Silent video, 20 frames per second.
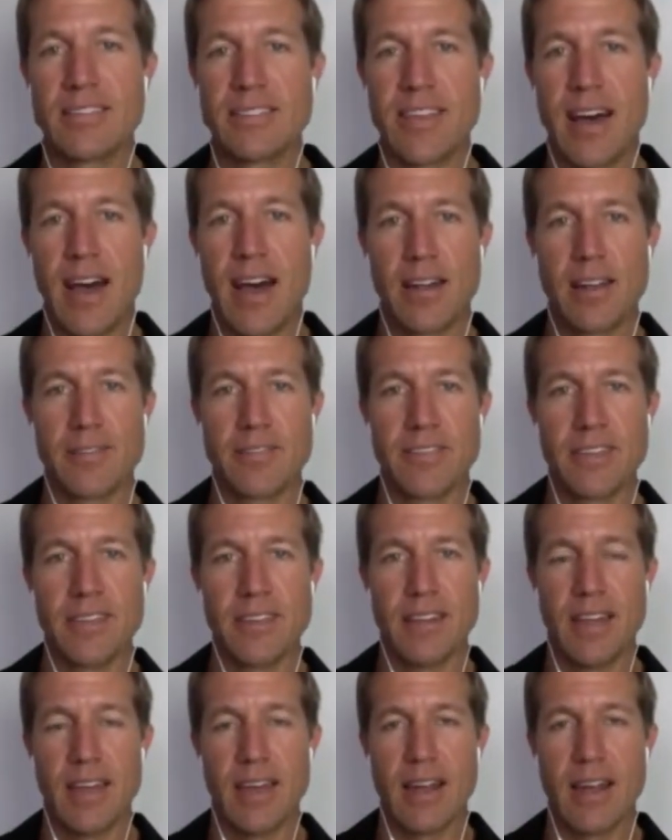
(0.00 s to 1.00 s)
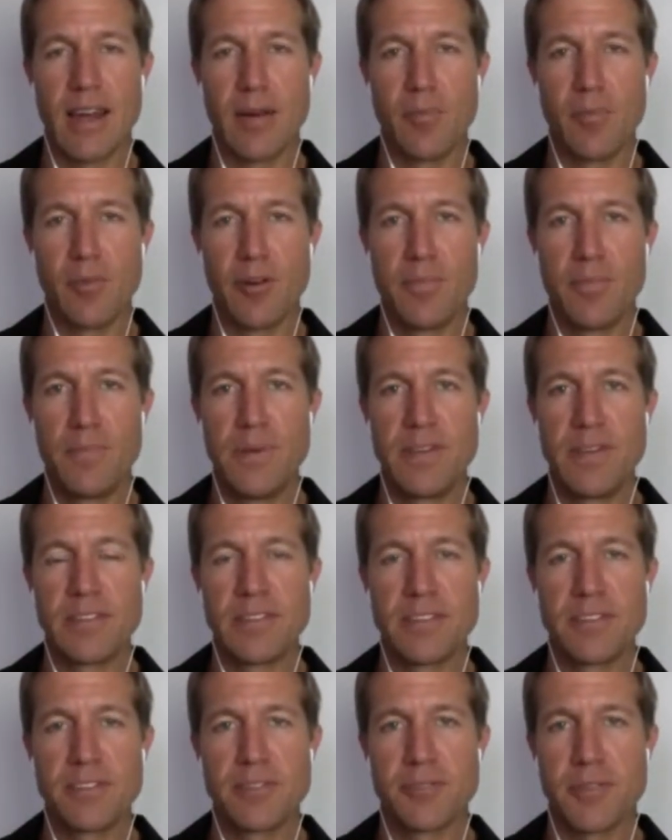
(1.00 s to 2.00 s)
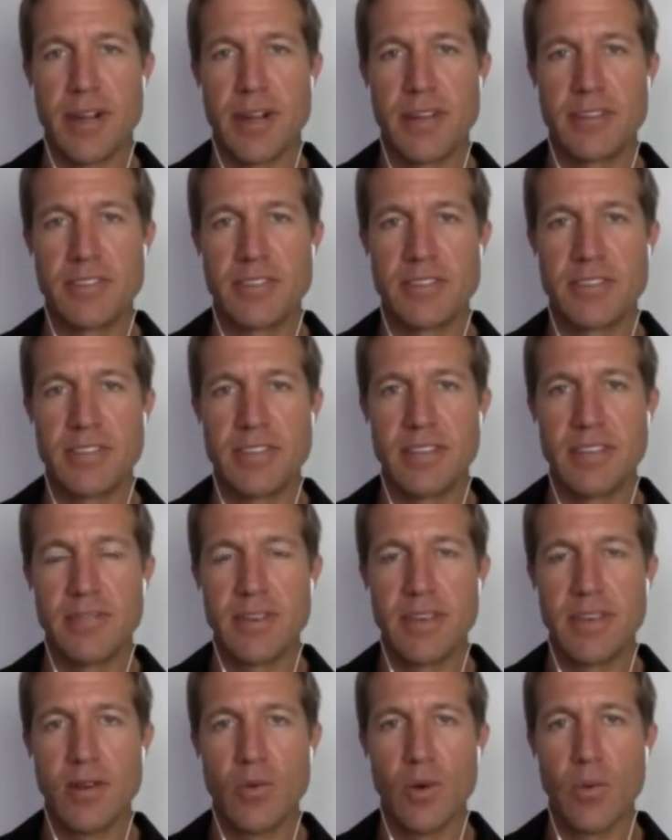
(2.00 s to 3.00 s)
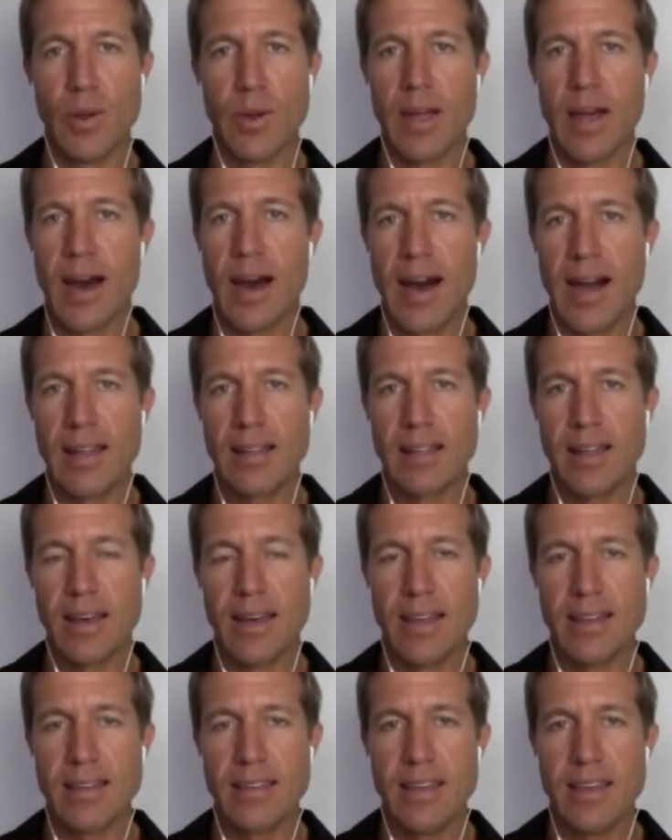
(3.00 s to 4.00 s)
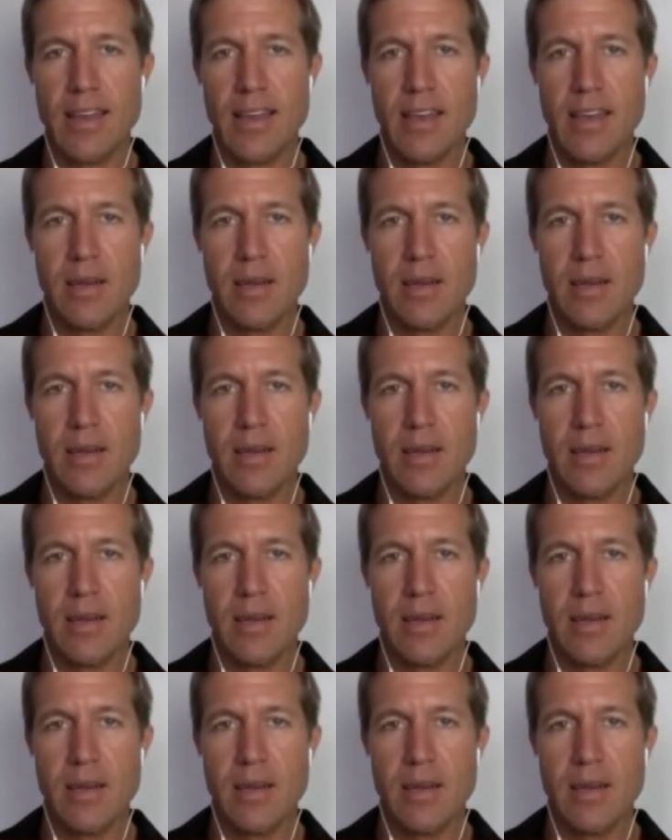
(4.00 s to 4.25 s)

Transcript: Steinelson, and I'm with Business Trends TV, where we highlight